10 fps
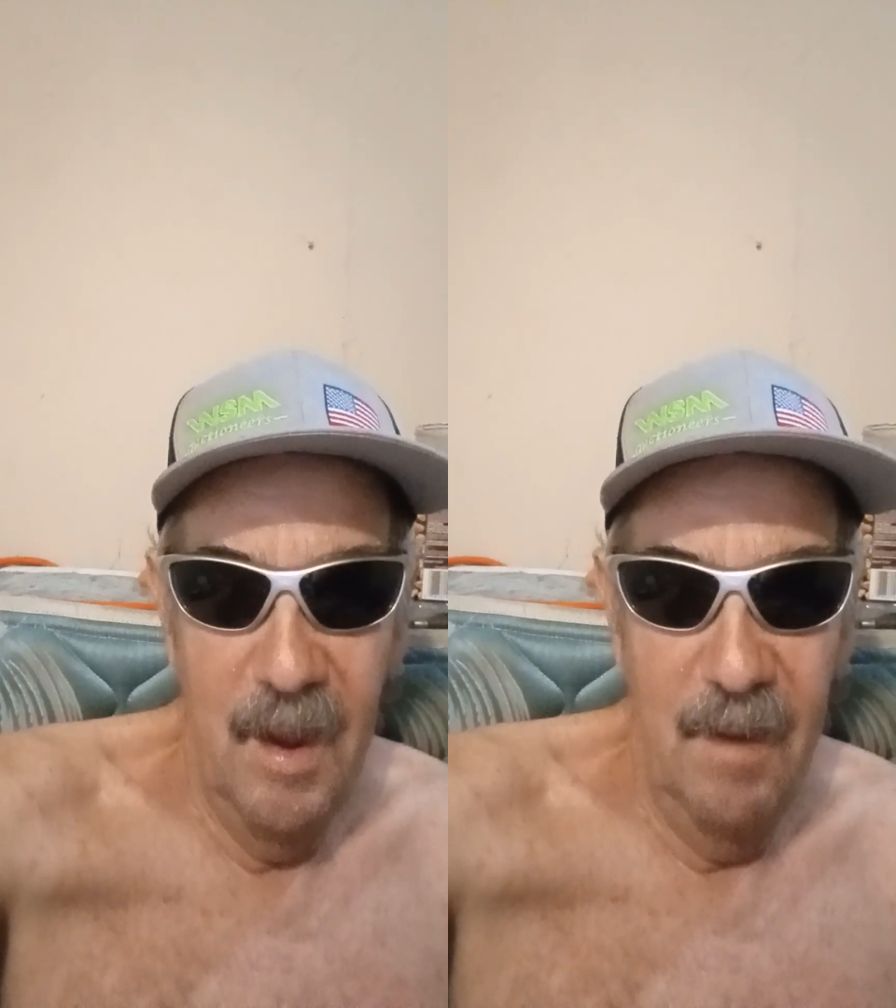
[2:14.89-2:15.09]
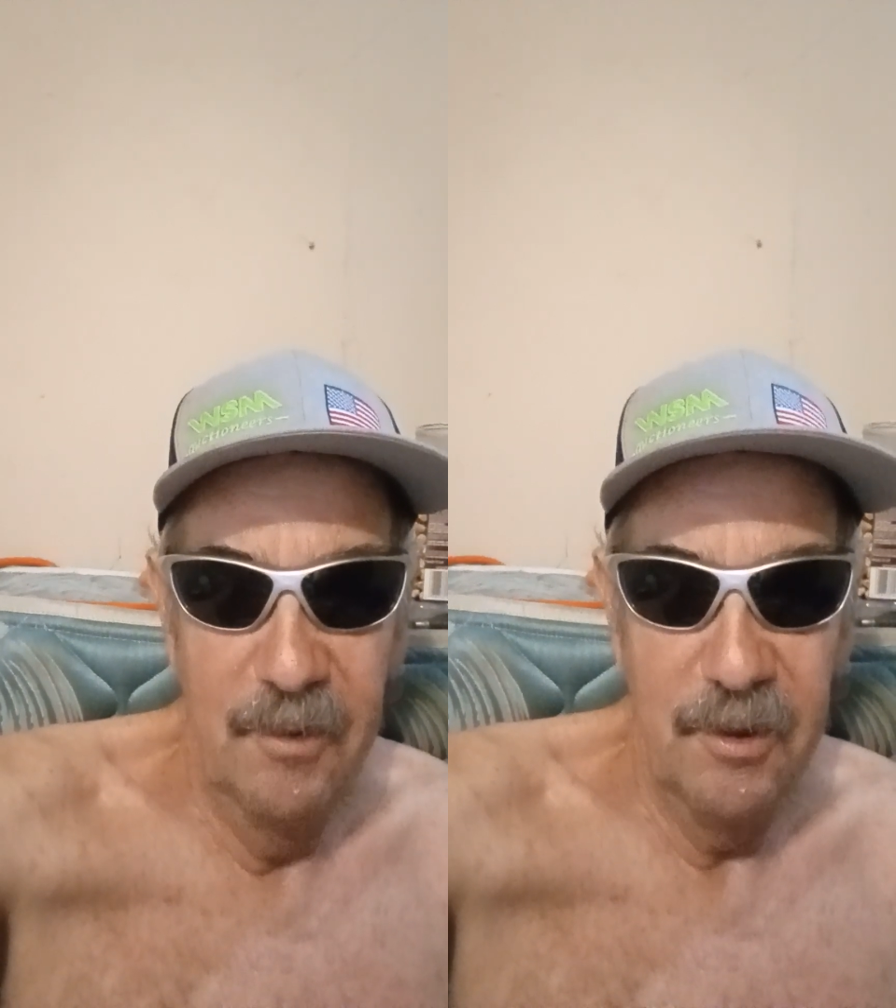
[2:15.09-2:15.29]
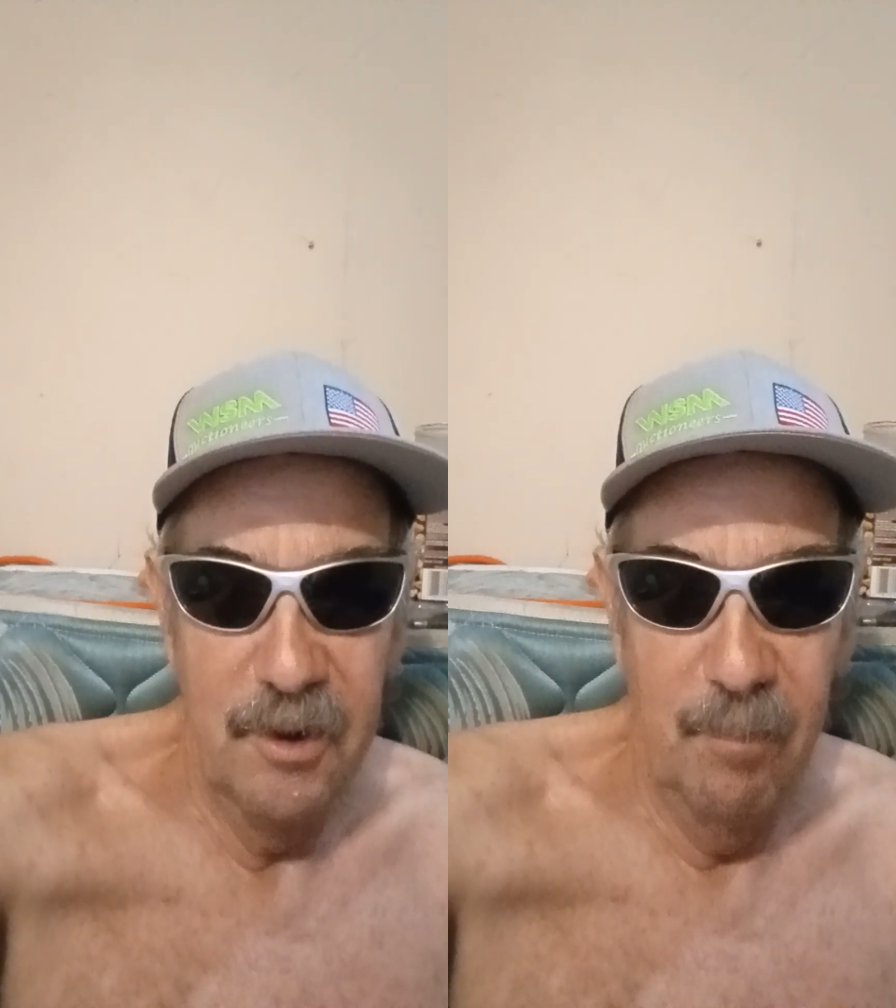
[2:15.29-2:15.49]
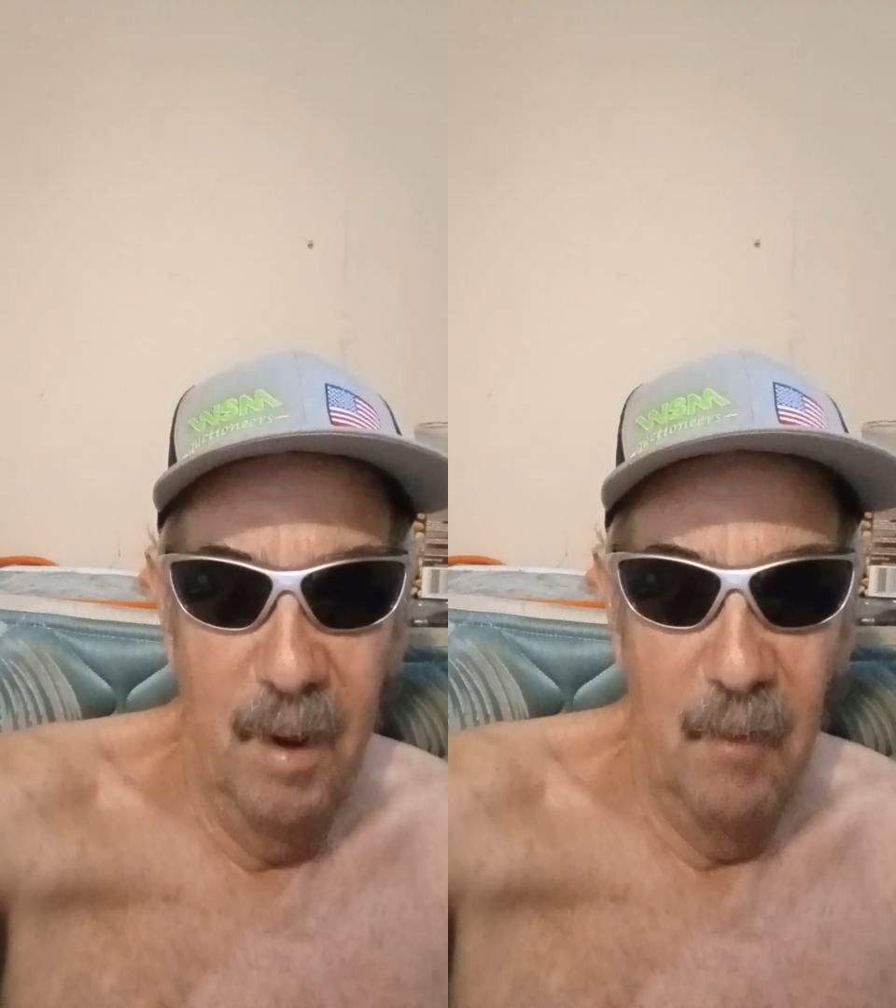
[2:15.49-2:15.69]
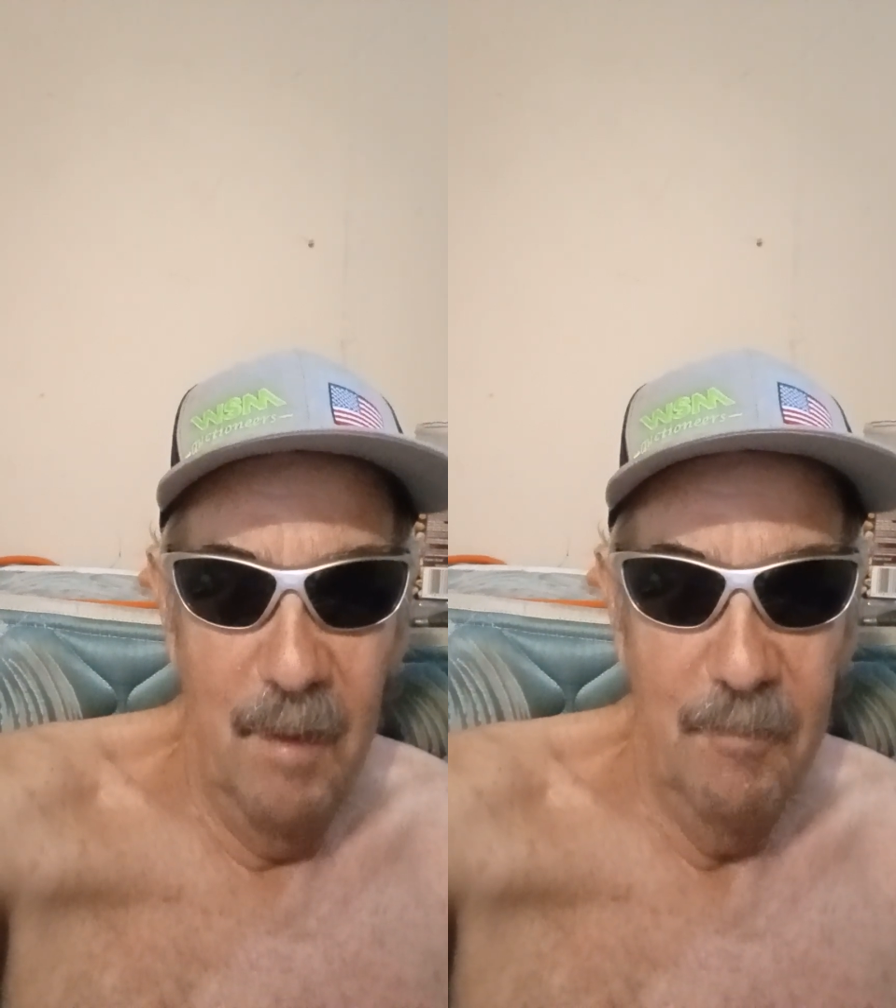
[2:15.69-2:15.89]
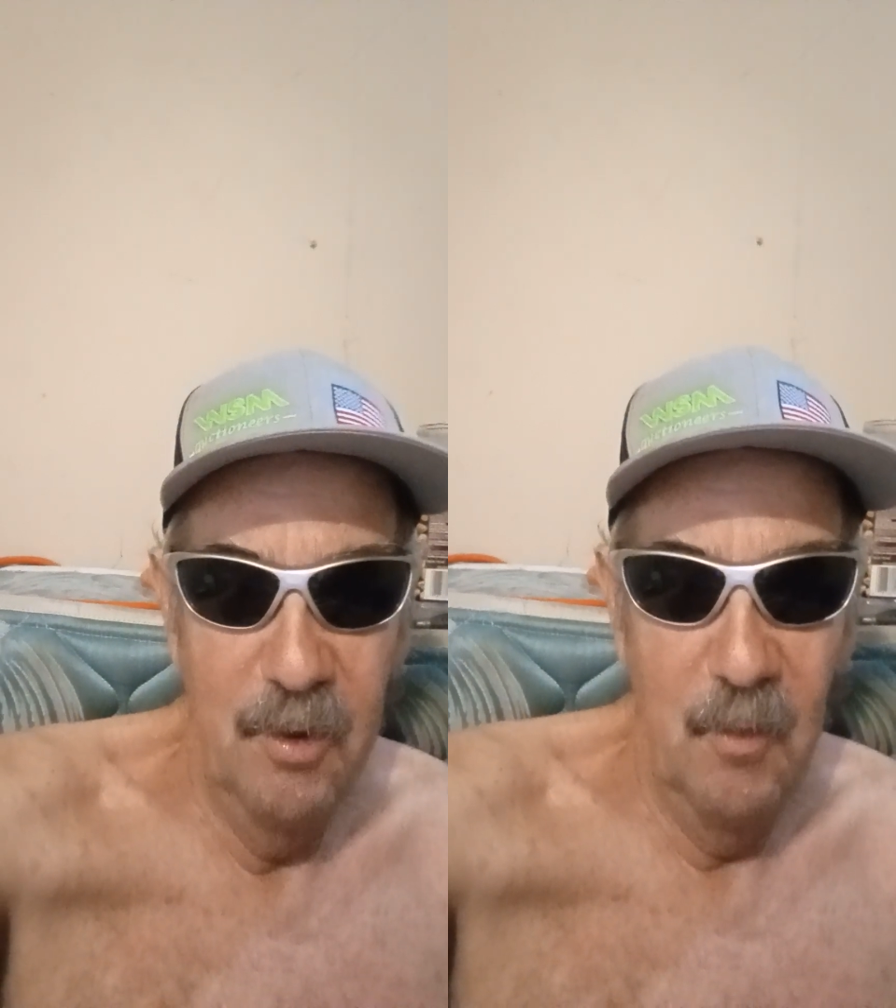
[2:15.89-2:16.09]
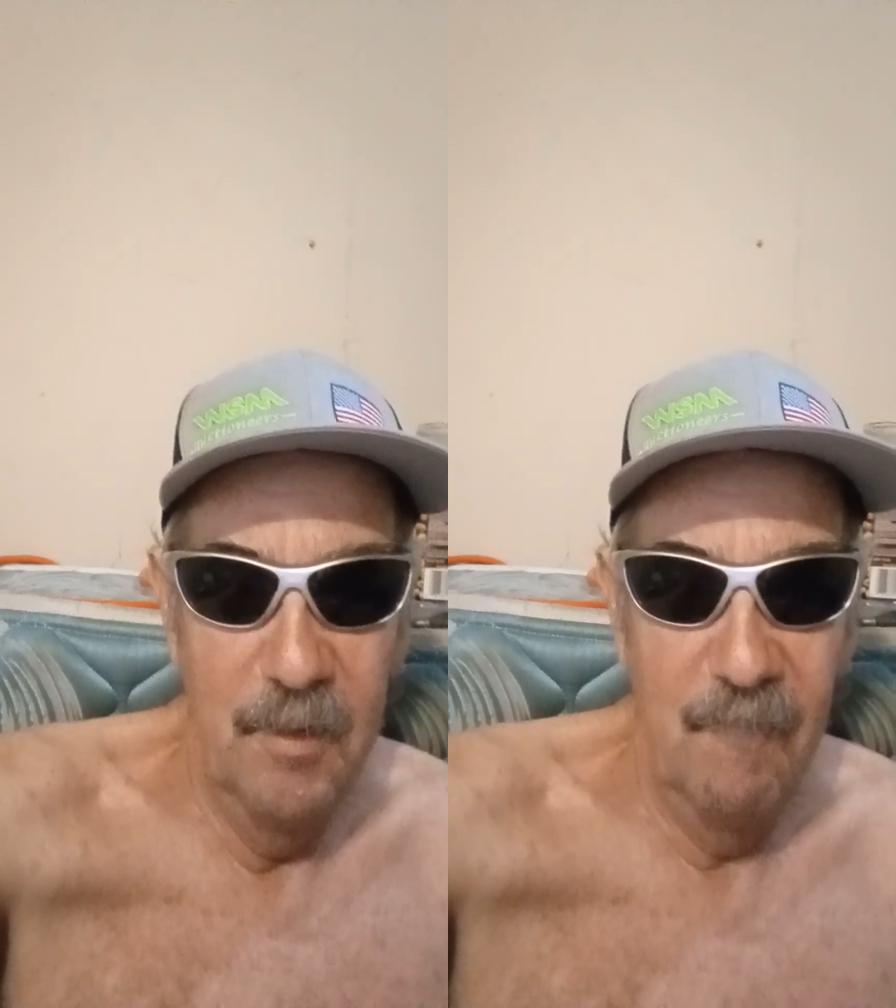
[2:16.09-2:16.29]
I just explained what I was doing.